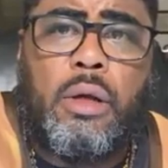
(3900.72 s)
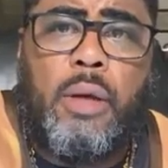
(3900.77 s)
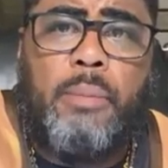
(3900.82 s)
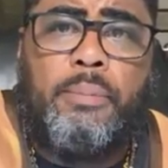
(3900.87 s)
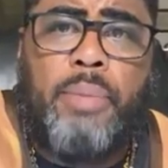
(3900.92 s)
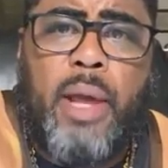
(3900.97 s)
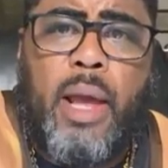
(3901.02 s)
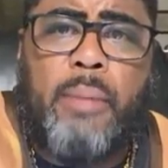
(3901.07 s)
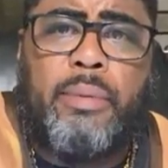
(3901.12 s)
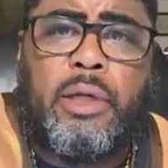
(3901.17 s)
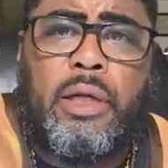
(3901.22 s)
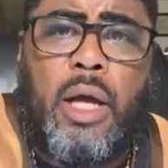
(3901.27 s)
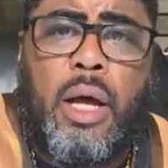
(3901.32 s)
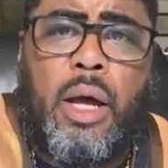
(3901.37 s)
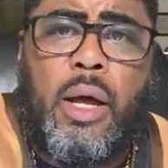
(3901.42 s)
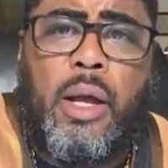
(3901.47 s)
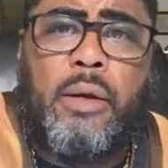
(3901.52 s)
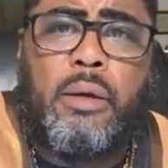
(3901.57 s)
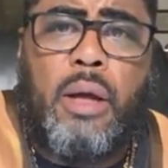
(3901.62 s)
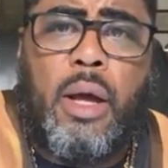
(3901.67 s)
of
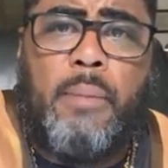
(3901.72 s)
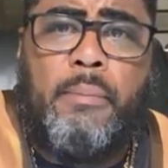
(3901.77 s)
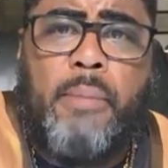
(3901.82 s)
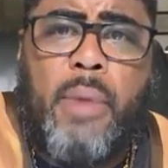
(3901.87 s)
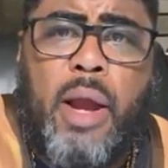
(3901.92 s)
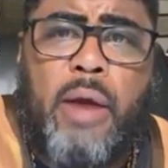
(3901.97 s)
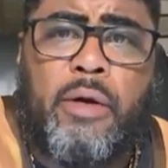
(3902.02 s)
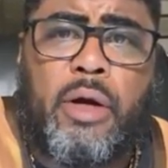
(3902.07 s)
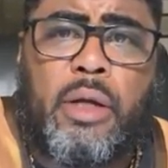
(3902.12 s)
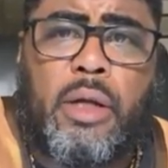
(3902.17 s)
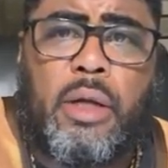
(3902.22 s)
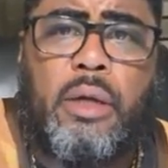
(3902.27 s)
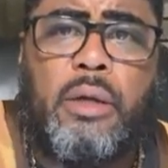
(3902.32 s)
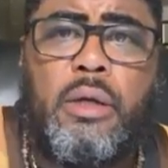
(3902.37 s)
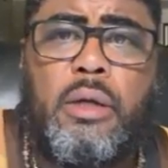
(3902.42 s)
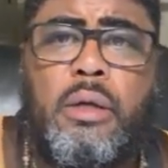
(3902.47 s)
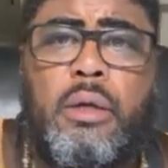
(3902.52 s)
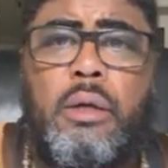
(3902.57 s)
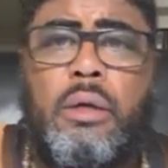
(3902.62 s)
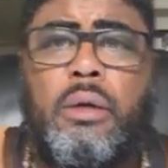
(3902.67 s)
Babylon, America,
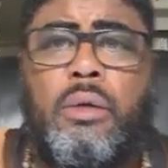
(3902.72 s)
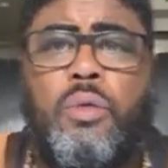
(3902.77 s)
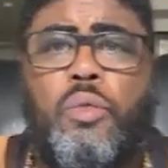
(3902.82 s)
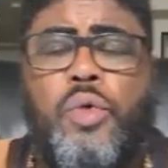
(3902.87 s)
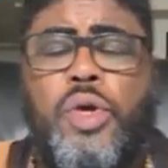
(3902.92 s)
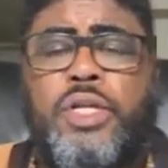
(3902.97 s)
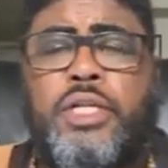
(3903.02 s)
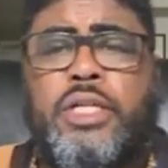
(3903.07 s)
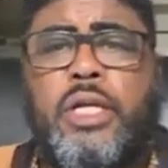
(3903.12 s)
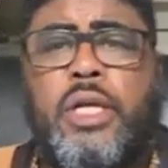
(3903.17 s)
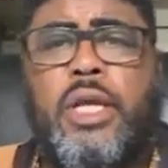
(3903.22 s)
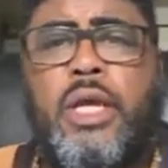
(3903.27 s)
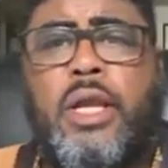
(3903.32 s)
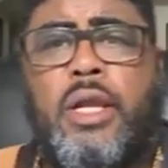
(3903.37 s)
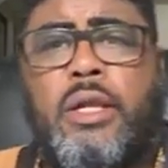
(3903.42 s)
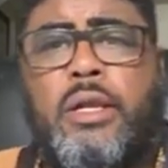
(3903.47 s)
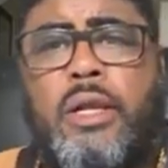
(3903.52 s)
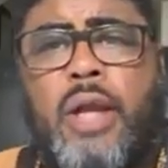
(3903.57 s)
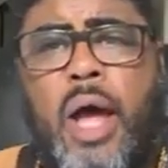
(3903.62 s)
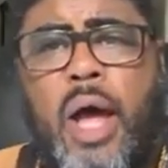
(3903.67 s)
which
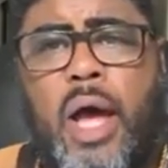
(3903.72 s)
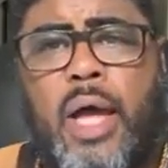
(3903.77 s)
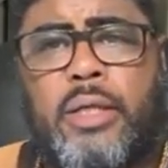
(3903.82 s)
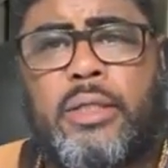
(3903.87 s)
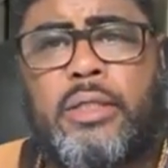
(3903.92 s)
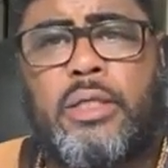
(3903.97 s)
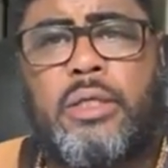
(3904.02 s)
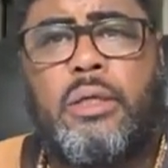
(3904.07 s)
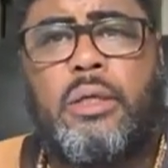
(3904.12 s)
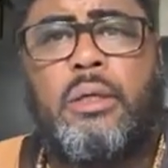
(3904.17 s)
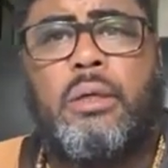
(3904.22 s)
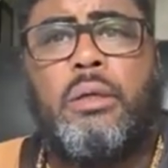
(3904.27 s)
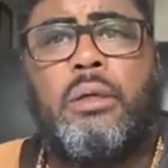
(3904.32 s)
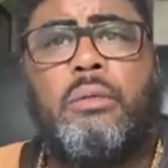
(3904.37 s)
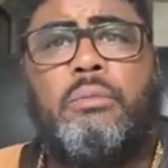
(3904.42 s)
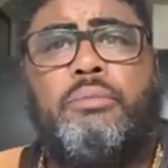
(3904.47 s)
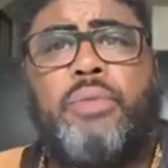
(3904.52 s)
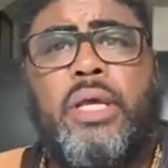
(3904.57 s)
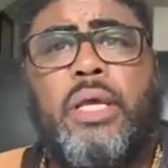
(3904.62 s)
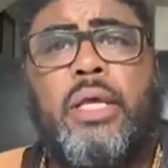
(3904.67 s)
cannot
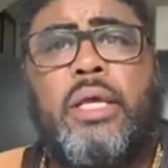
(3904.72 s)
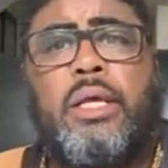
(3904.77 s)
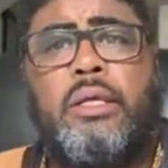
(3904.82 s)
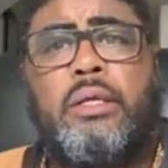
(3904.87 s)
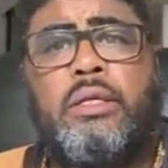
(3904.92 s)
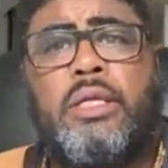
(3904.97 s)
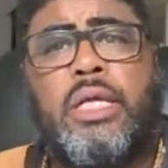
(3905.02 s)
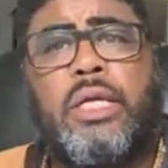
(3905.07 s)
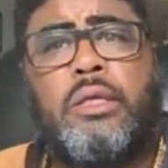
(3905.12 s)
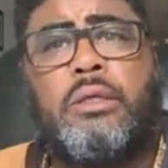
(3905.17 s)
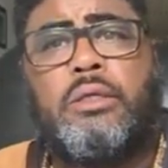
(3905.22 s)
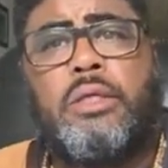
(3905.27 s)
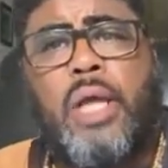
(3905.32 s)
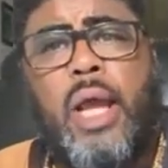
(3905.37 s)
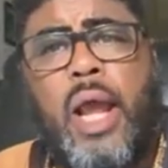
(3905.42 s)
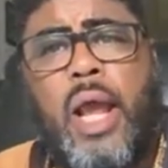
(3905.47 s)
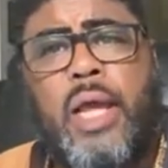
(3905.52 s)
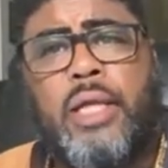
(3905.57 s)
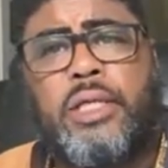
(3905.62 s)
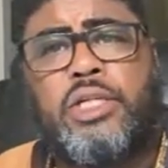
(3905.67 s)
be
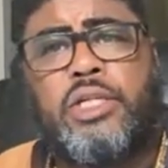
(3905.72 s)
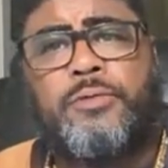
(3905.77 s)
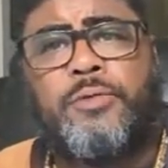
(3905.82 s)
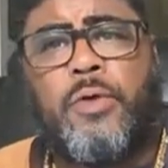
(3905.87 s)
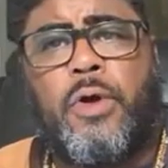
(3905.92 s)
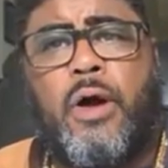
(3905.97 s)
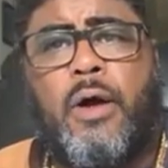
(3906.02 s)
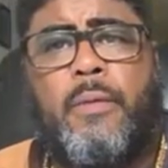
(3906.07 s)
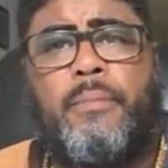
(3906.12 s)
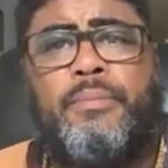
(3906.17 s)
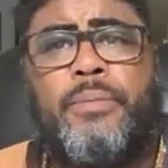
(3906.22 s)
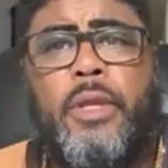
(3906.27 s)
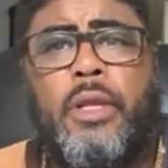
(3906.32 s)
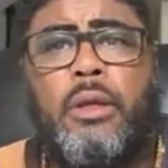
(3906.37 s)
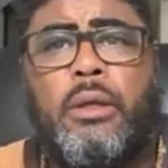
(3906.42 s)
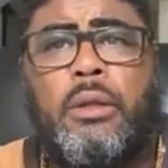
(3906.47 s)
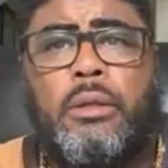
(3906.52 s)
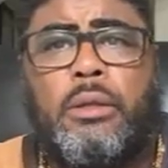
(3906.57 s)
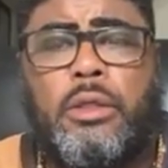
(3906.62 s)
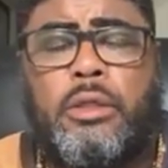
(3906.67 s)
detached from
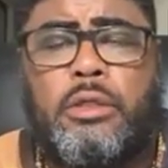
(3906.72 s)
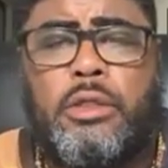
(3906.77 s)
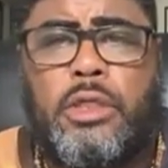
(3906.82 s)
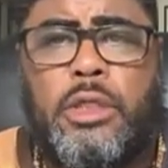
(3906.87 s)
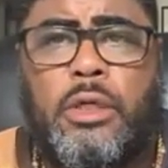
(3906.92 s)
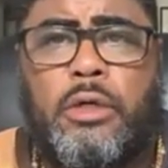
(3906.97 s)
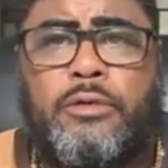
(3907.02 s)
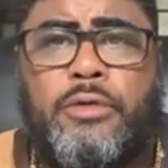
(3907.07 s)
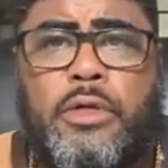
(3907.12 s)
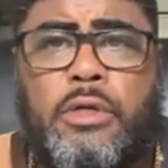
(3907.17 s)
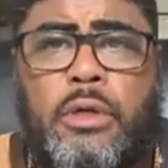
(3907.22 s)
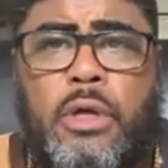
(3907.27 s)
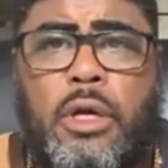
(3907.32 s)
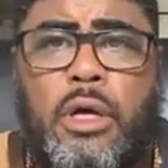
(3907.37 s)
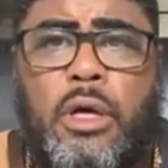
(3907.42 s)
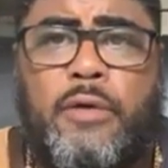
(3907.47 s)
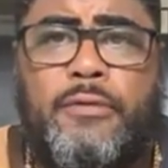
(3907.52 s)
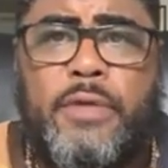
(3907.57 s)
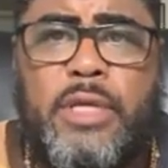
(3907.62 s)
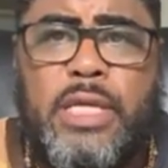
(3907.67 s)
the children
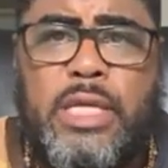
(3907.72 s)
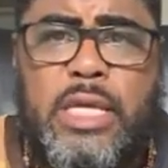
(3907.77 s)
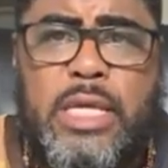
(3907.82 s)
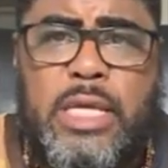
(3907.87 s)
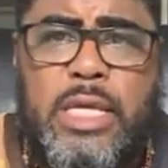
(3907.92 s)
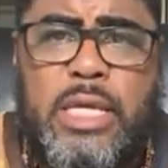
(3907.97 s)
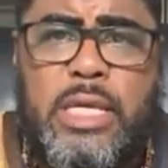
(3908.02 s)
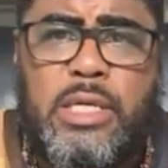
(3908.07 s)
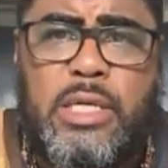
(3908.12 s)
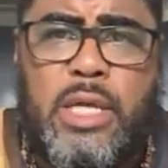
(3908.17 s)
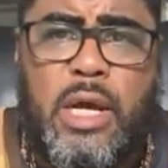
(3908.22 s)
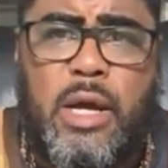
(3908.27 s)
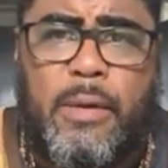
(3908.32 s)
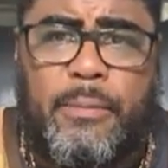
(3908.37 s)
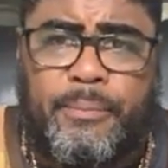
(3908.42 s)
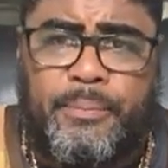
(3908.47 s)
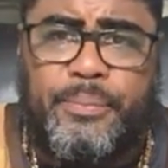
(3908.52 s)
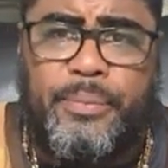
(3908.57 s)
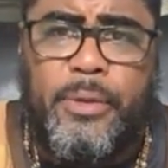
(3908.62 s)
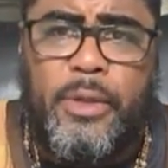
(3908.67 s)
of
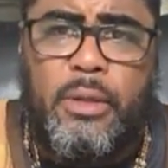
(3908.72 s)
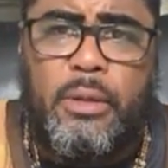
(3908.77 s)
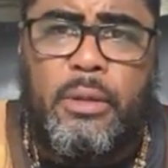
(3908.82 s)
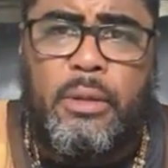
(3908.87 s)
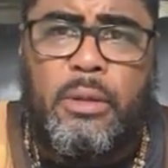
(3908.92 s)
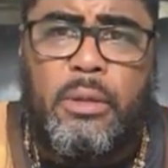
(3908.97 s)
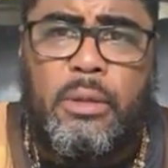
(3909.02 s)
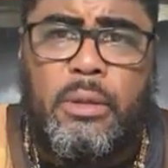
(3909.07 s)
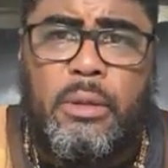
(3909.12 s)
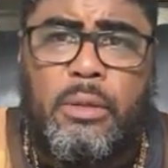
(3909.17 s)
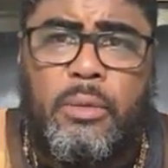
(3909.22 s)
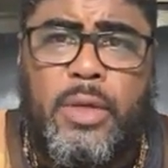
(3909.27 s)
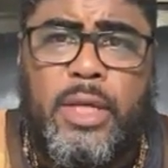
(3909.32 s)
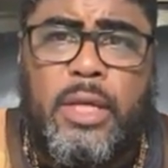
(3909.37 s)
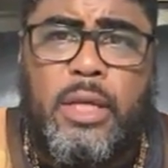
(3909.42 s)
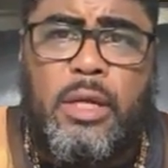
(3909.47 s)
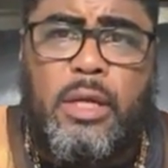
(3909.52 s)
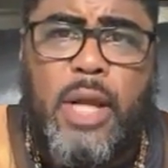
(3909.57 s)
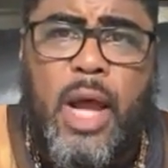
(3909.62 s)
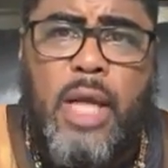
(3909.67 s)
Edom. We
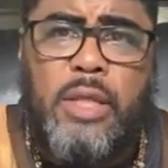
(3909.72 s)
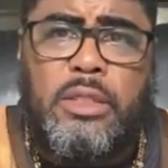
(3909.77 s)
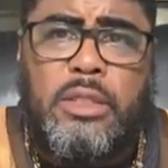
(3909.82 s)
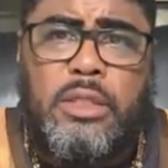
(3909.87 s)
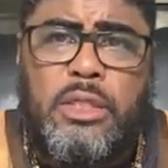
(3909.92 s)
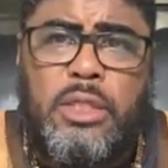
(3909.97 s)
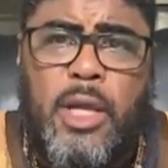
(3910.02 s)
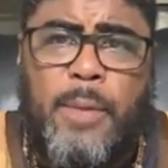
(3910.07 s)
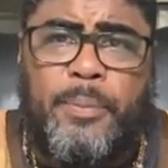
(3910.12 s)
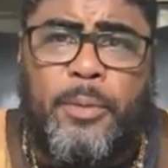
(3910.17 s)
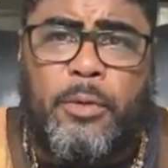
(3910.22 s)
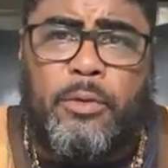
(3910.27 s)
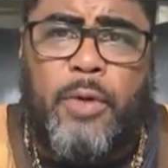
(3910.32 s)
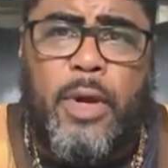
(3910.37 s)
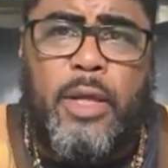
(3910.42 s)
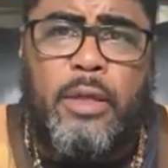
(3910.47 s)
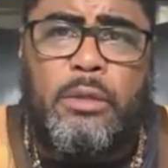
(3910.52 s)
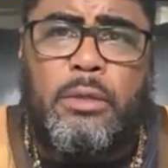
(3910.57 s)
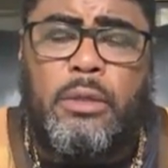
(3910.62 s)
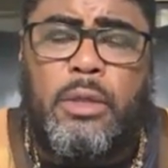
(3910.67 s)
cannot
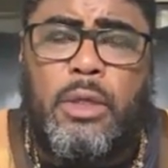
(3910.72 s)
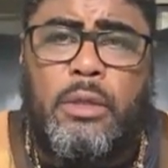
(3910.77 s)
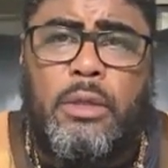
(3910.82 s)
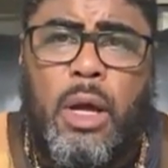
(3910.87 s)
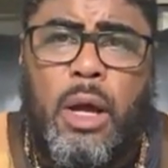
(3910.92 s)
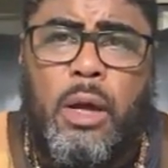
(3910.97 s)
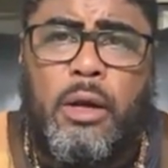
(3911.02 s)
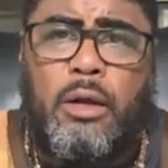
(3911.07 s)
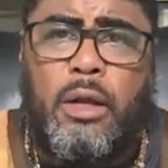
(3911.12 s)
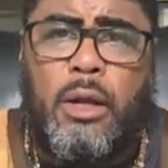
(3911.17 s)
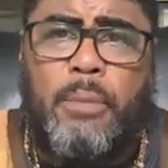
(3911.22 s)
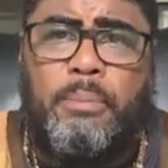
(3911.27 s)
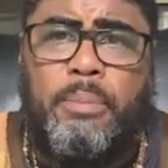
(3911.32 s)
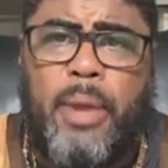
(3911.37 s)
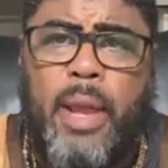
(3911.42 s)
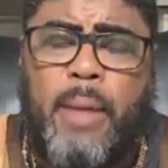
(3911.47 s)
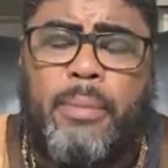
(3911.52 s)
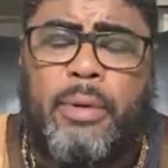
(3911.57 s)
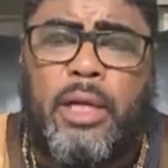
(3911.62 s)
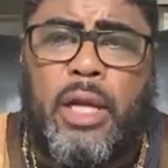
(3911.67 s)
separate the daughter of
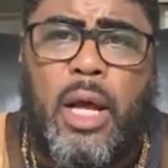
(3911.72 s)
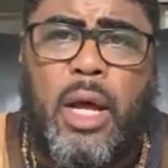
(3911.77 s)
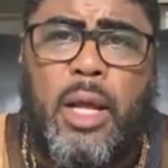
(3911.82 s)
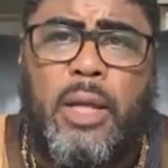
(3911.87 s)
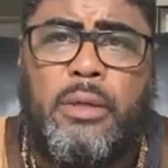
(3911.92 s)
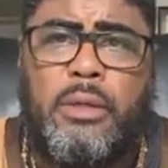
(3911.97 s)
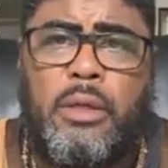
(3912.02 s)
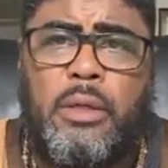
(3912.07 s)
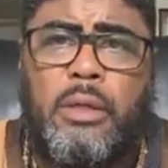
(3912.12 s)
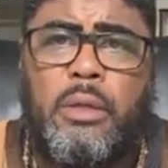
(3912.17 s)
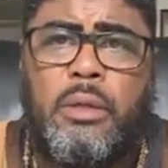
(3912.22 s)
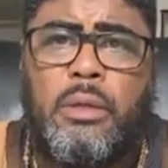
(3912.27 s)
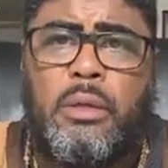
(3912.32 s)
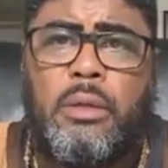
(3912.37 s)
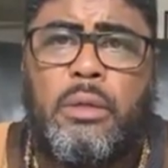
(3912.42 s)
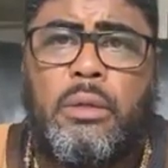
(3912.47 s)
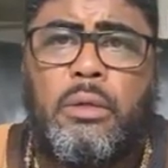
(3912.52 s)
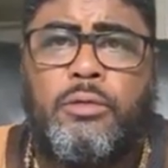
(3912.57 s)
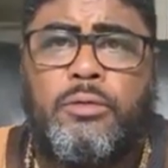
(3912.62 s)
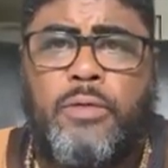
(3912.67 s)
Babylon
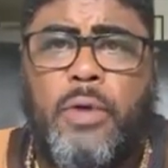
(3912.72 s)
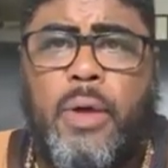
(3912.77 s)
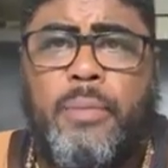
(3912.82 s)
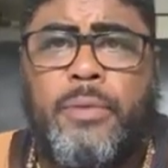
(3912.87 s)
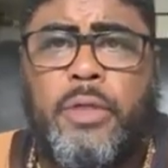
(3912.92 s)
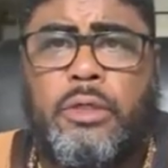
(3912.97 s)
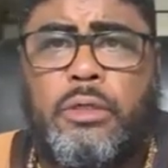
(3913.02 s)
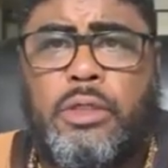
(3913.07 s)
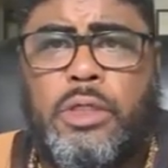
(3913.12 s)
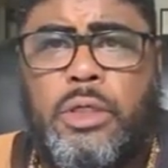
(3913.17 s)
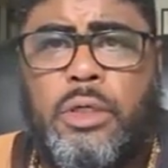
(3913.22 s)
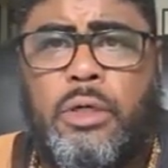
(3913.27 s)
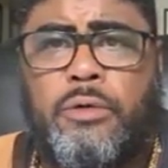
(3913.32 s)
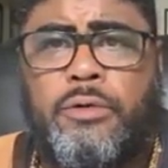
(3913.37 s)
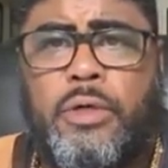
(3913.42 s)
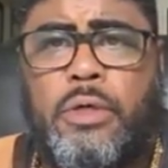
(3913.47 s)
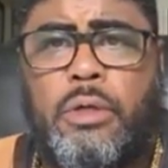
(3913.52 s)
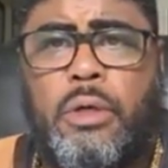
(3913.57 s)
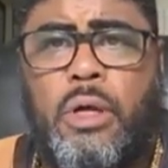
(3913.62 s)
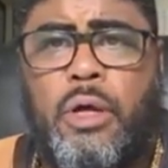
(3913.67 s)
from the
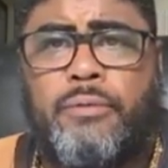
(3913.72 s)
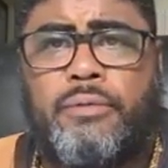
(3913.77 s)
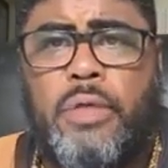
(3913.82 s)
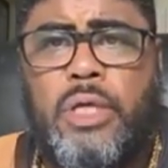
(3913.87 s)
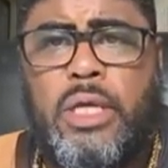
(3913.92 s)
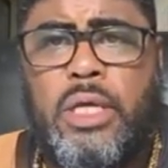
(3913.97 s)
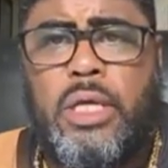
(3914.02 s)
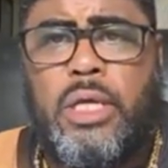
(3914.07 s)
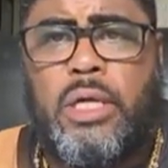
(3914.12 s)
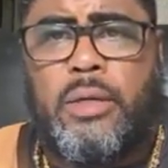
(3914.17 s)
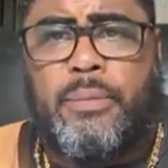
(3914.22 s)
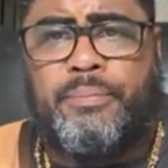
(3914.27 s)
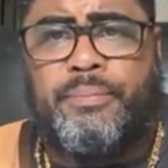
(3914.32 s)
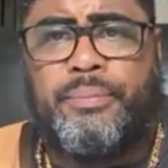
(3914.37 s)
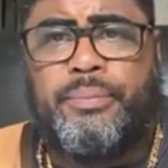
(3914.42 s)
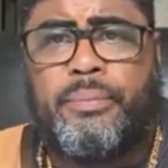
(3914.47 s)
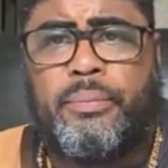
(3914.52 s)
children of Edom.